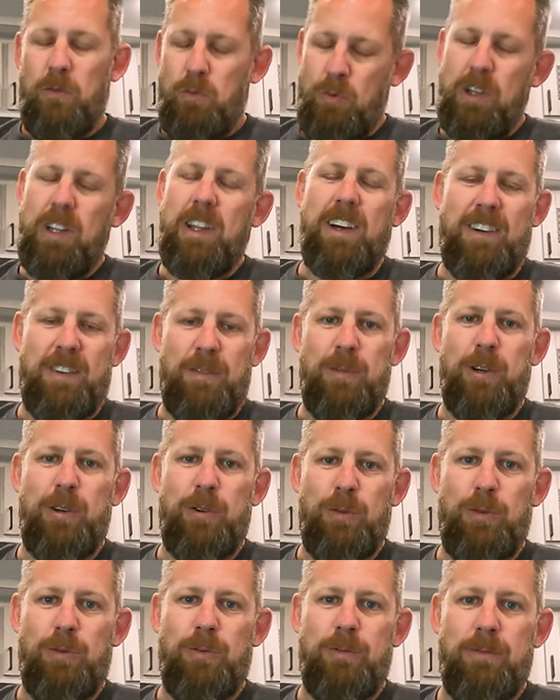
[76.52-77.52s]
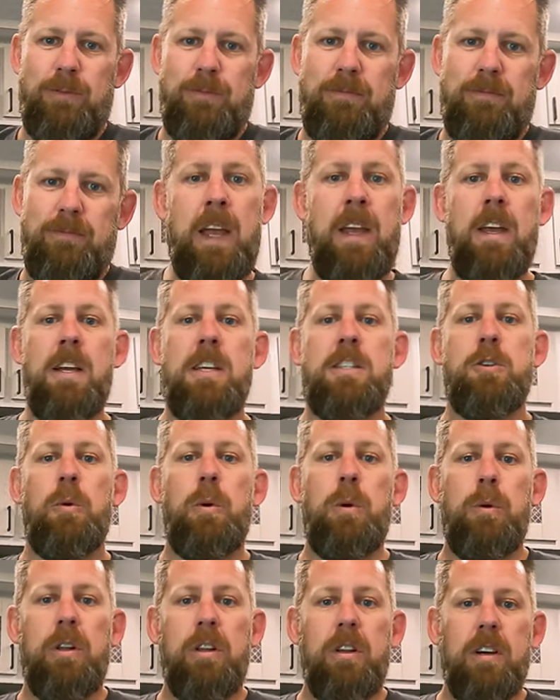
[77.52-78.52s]
We like to be cool. So
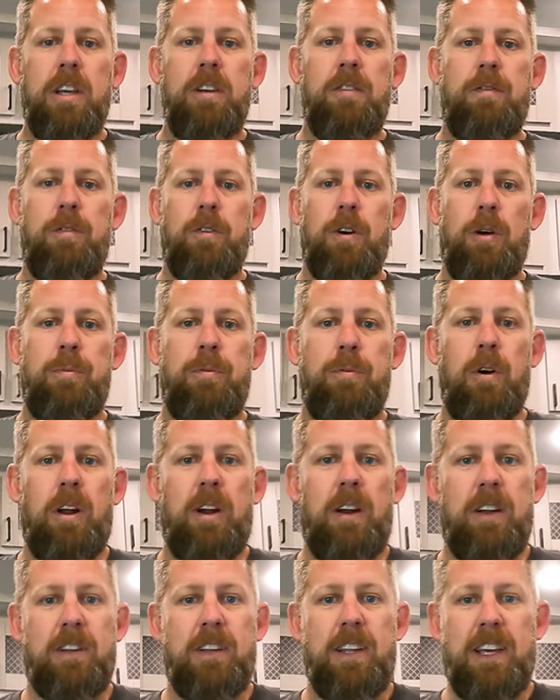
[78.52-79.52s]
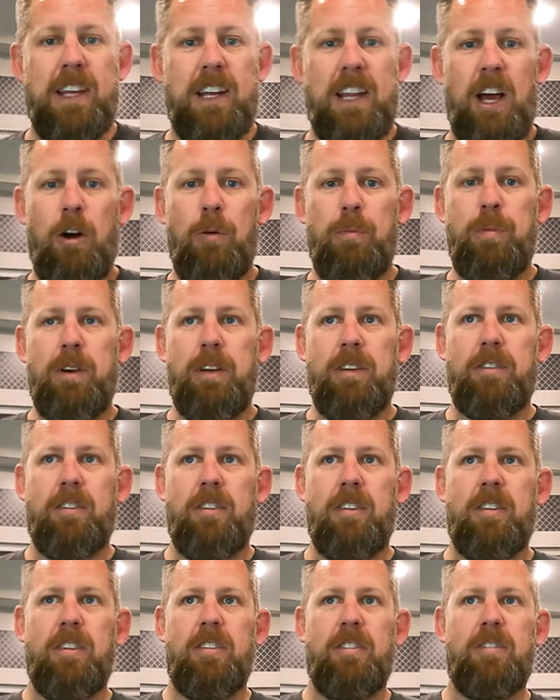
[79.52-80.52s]
we went looking for a product that could help
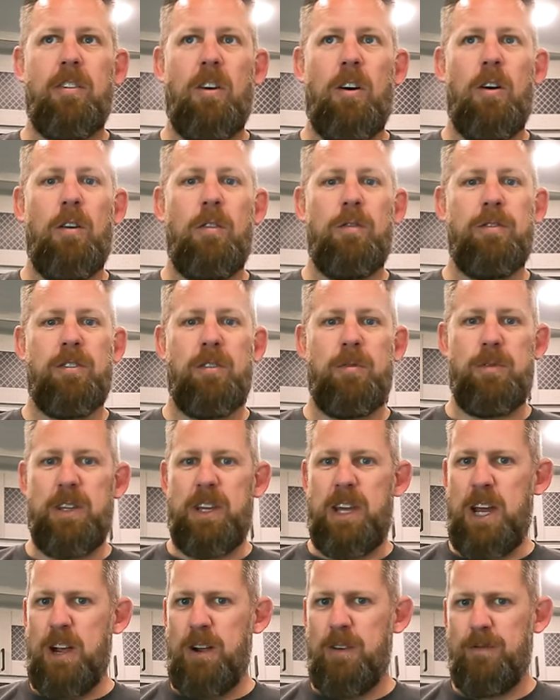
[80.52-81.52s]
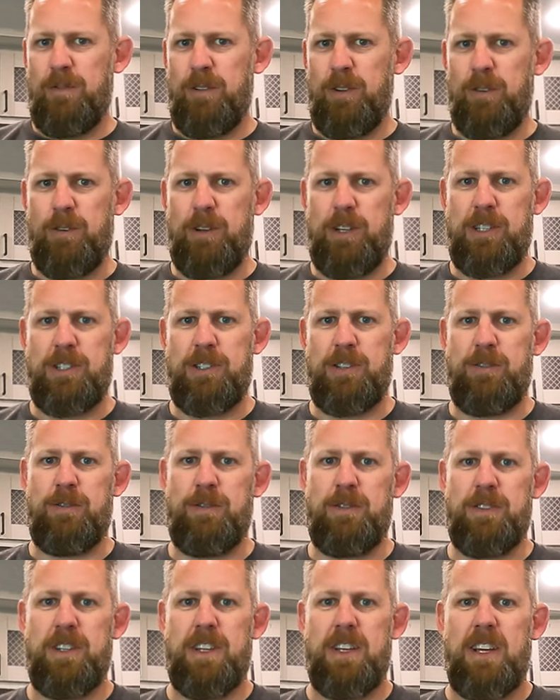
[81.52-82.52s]
us solve some of the airflow
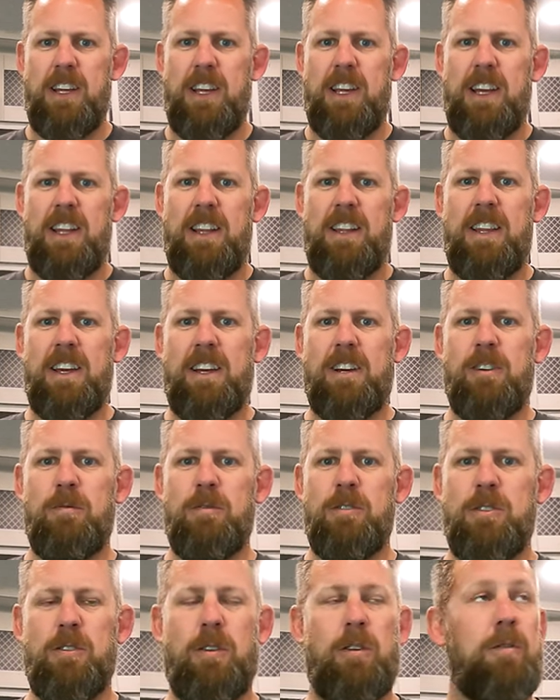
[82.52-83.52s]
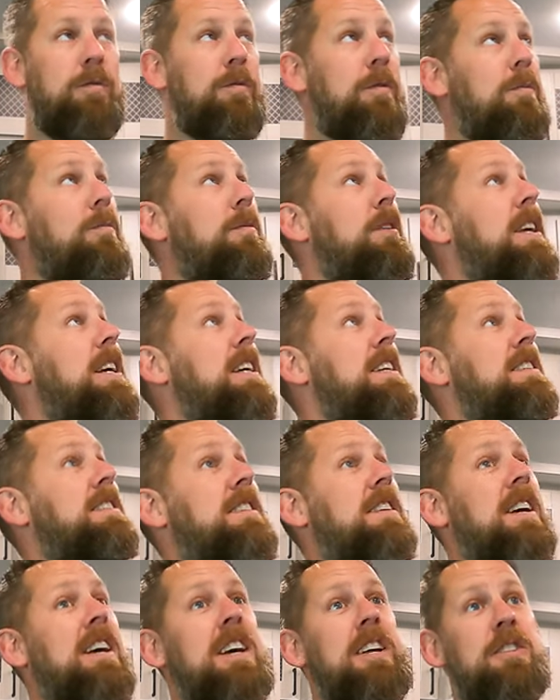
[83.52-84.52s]
issues that could result from
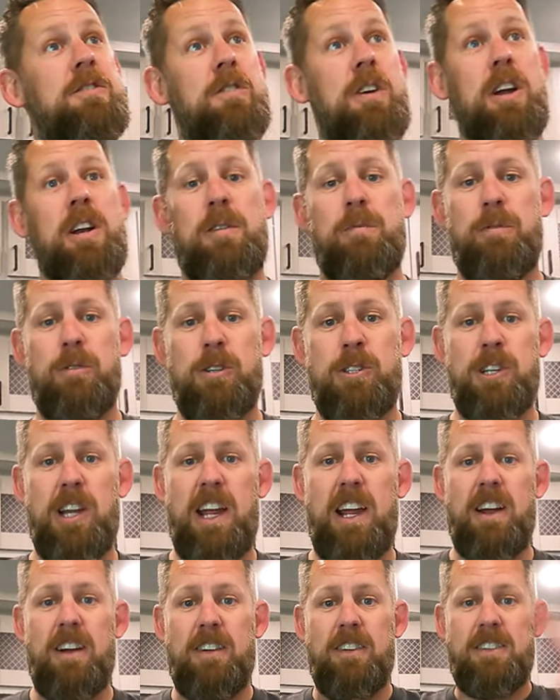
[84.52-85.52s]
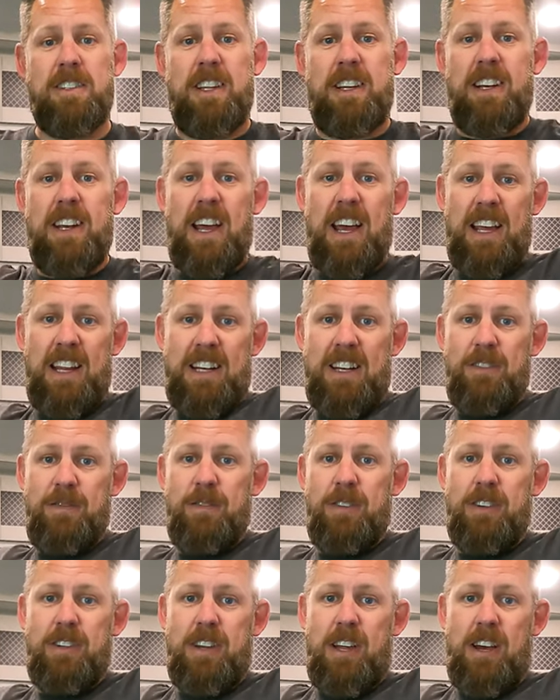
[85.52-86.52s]
this trying to push air to 9
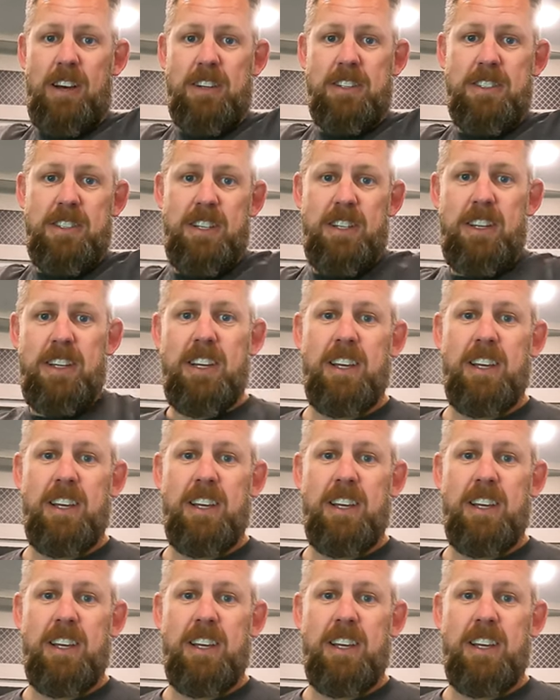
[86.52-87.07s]
different ducts.